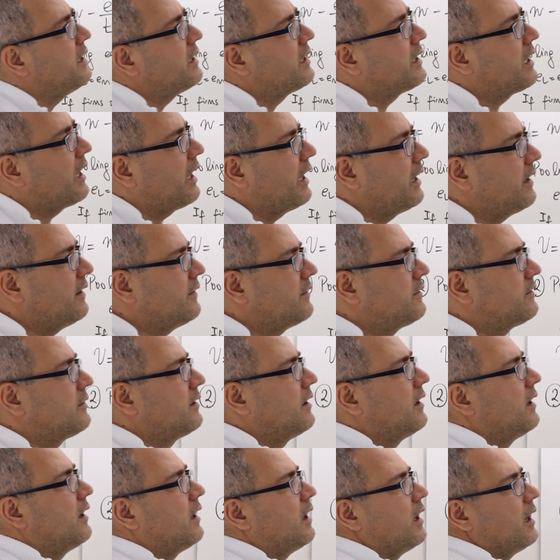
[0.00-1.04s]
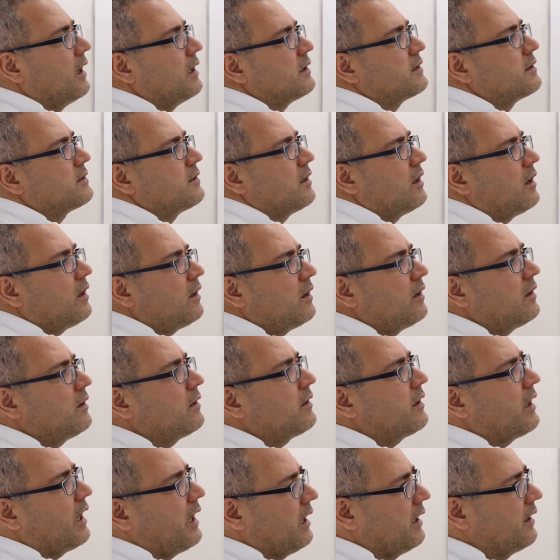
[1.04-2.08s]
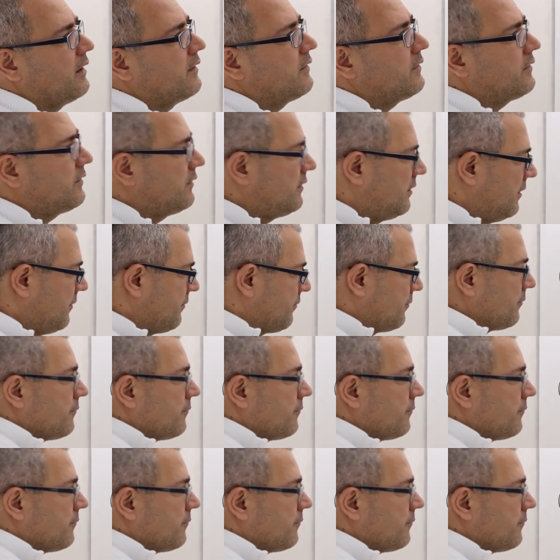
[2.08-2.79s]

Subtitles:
the case as long as